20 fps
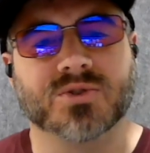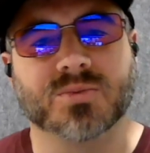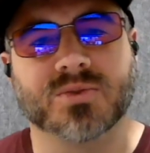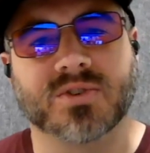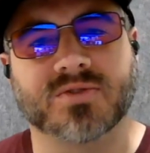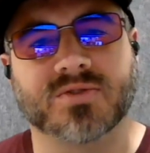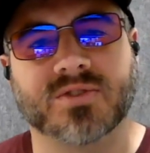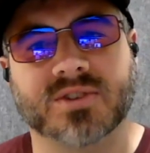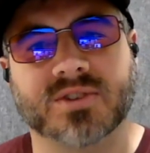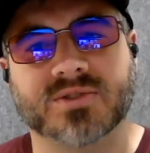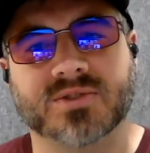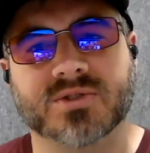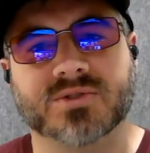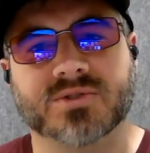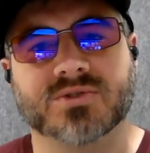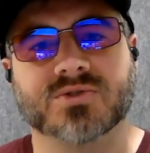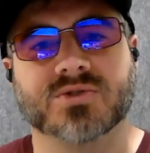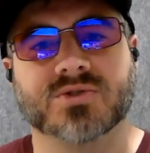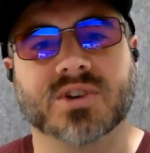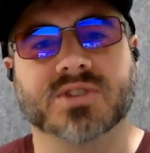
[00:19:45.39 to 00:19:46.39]
professor
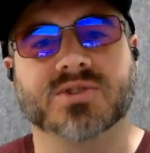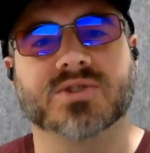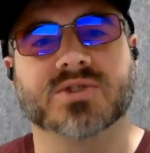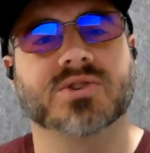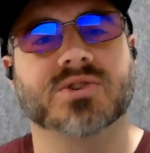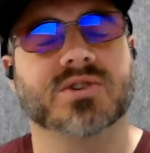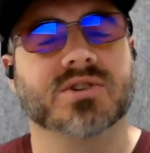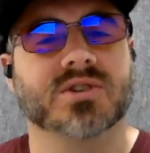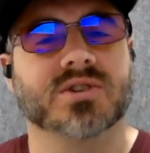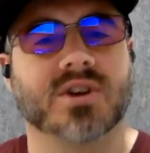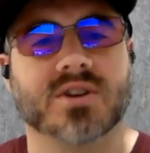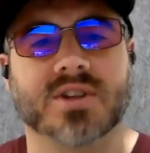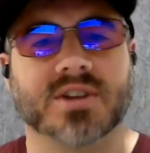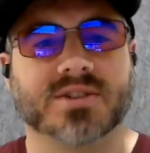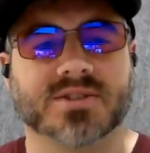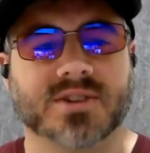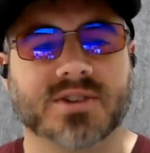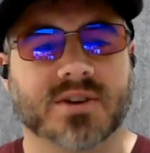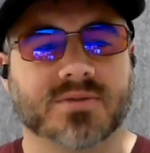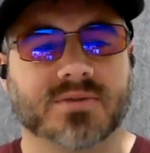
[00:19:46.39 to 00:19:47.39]
as you transition, all that
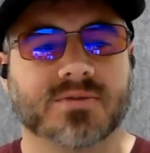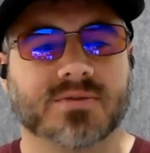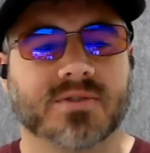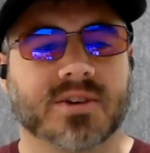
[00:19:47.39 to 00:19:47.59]
stuff?